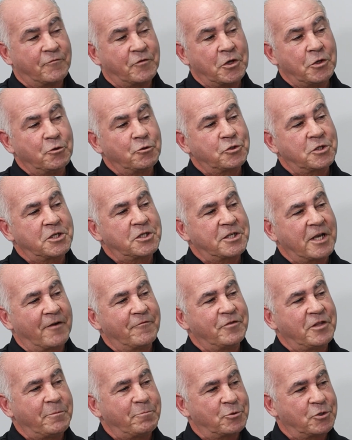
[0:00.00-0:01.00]
If you use the
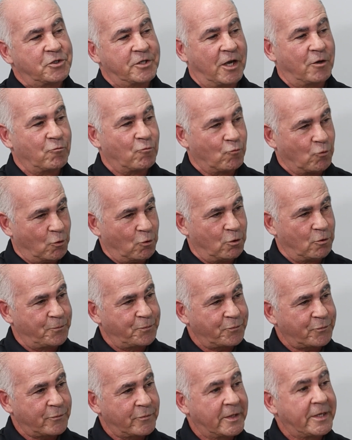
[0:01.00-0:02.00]
70% rule,
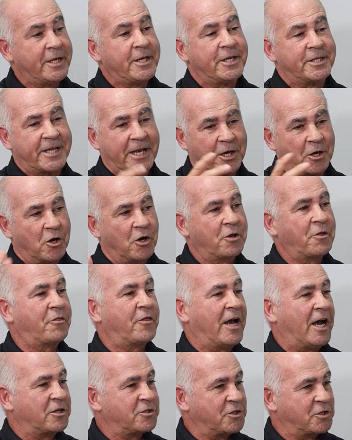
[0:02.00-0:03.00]
take
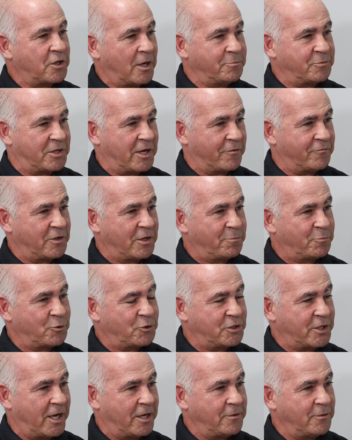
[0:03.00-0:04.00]
$100,000 times
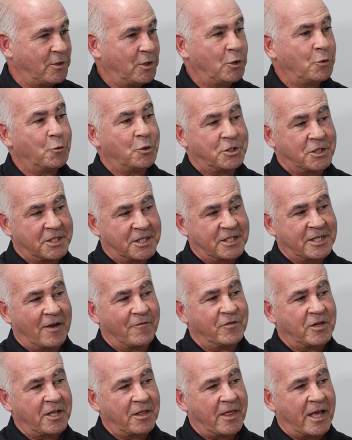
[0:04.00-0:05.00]
70%, which is
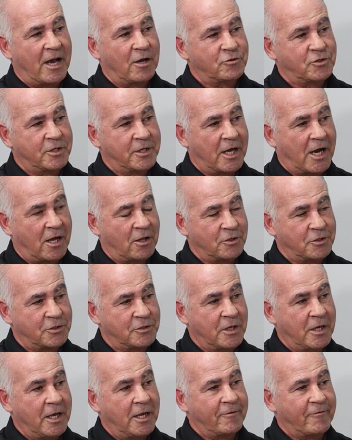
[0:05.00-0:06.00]

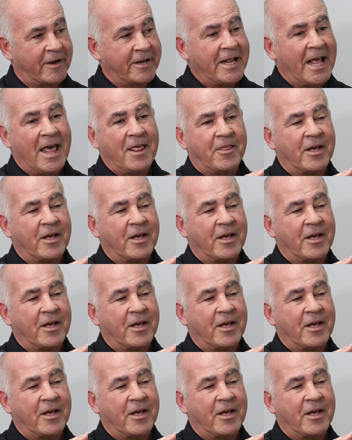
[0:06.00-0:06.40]
$70,000, right?